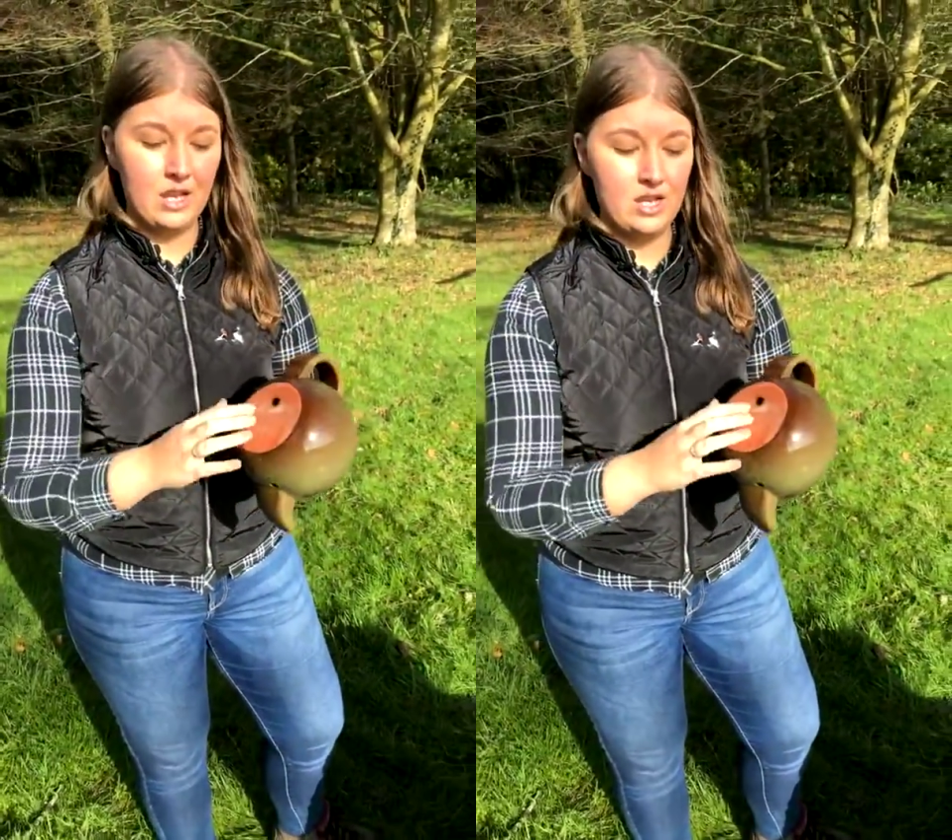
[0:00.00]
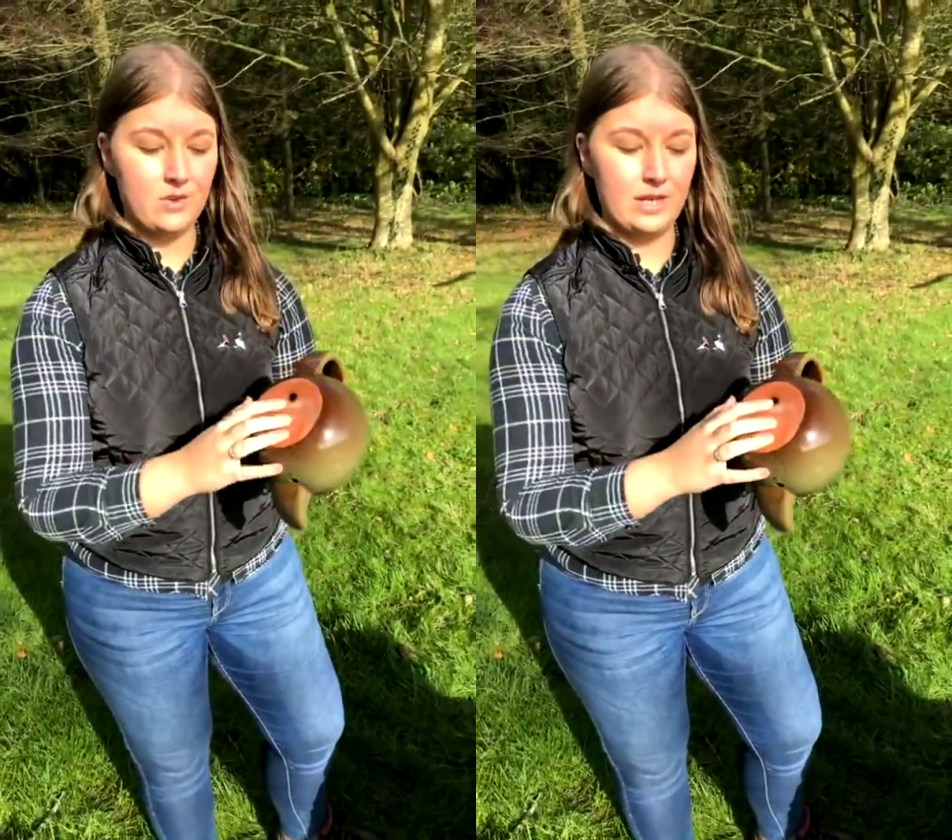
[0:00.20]

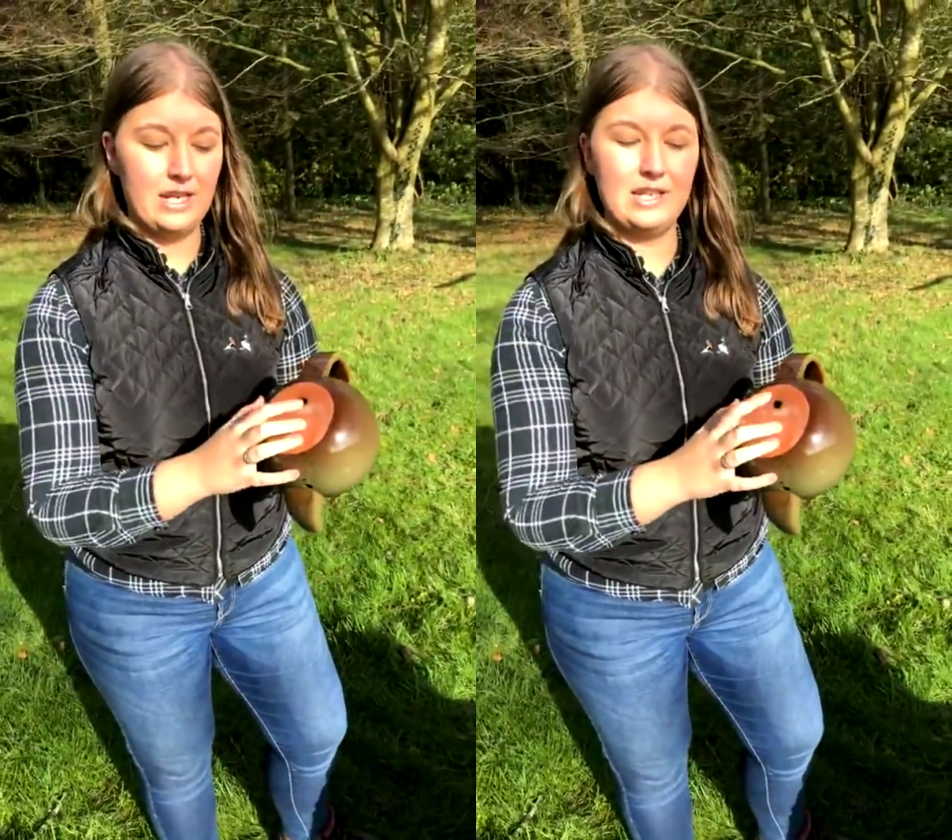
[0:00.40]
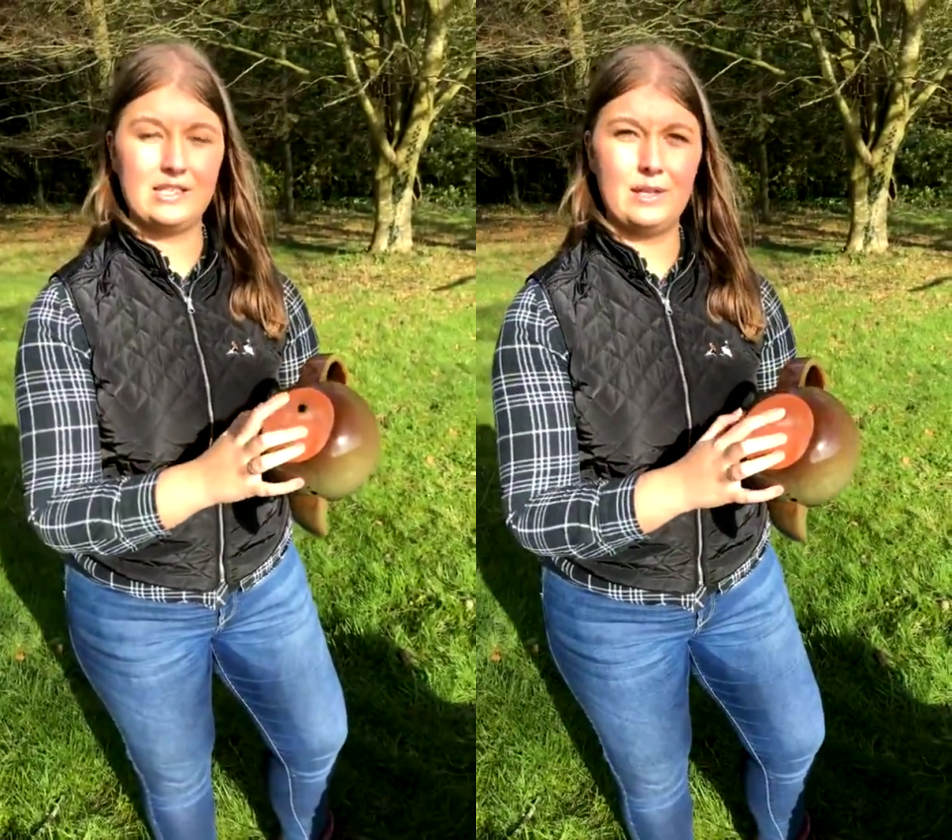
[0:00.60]
you can
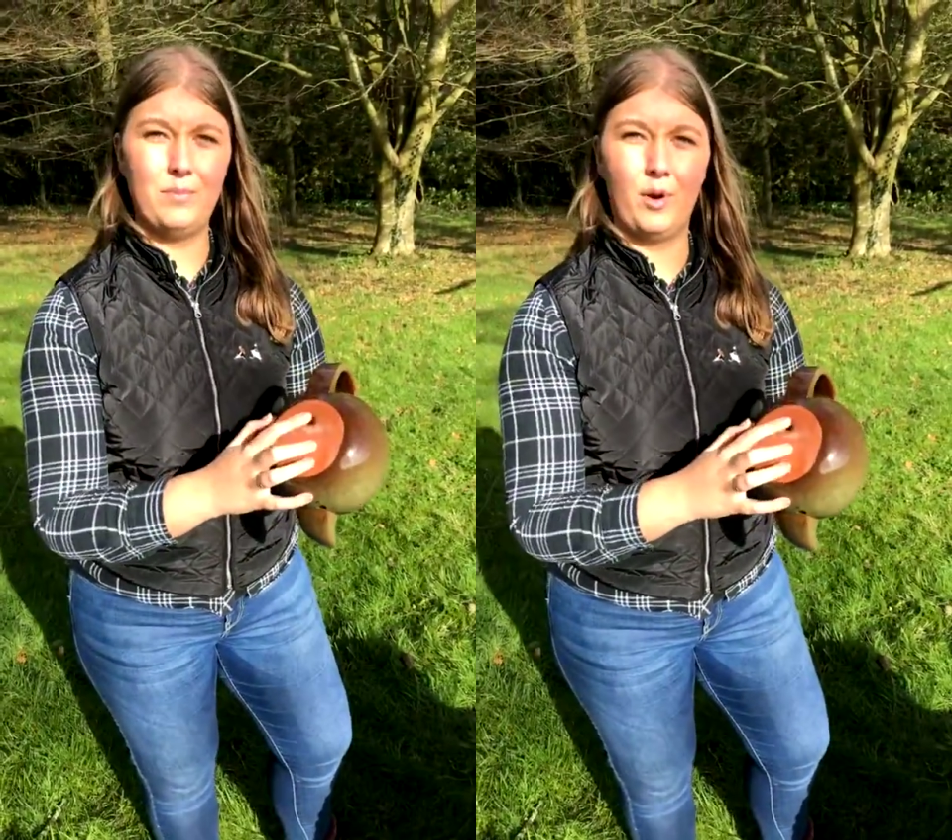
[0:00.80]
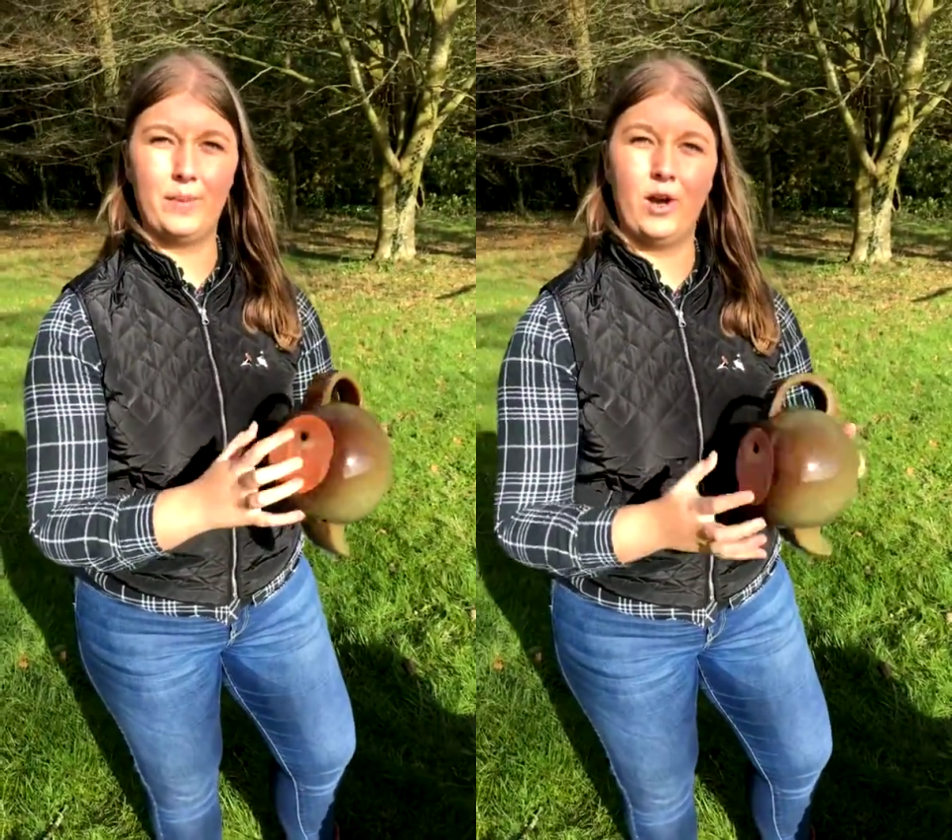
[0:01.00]
easily
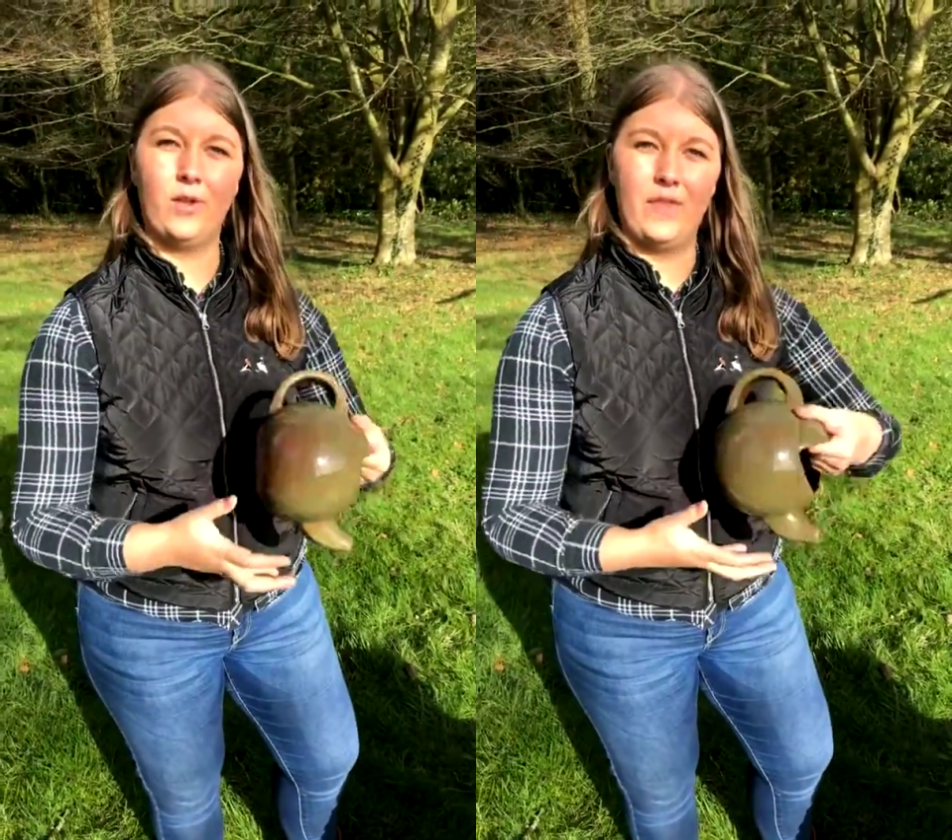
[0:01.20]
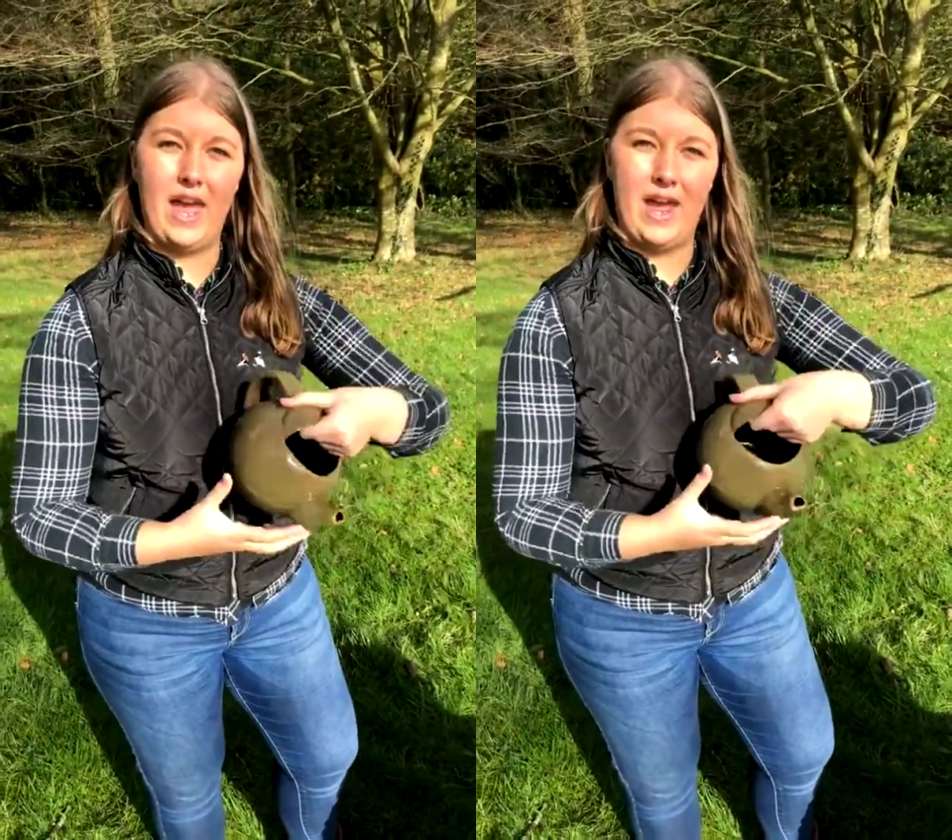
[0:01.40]
pop it
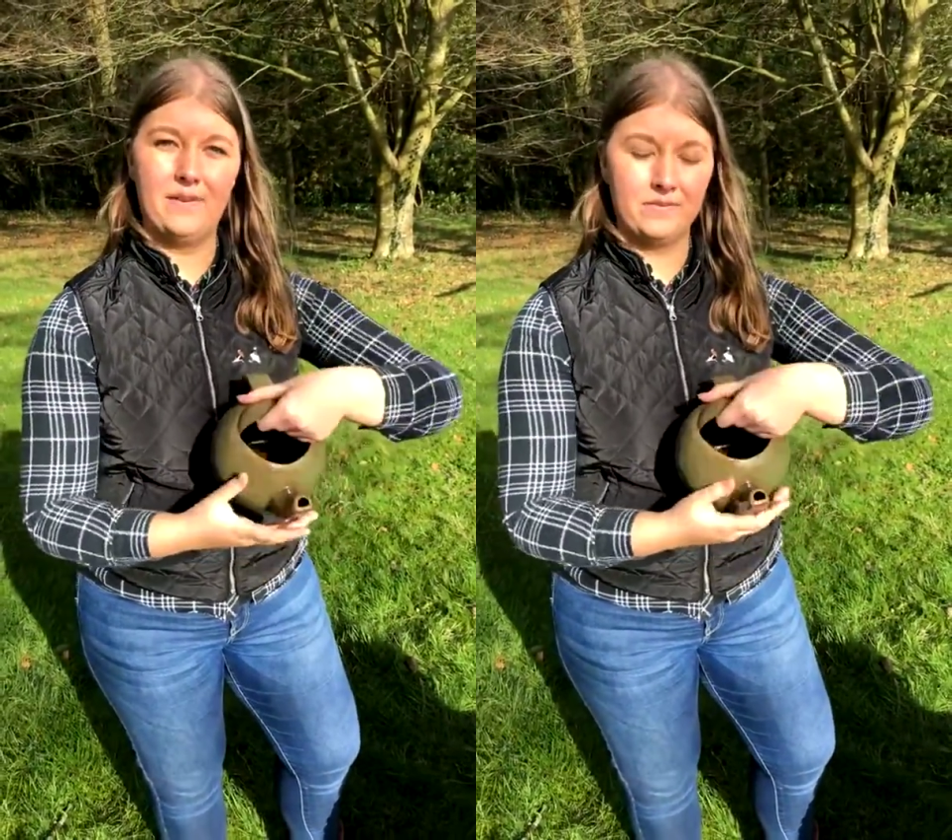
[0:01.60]
on there.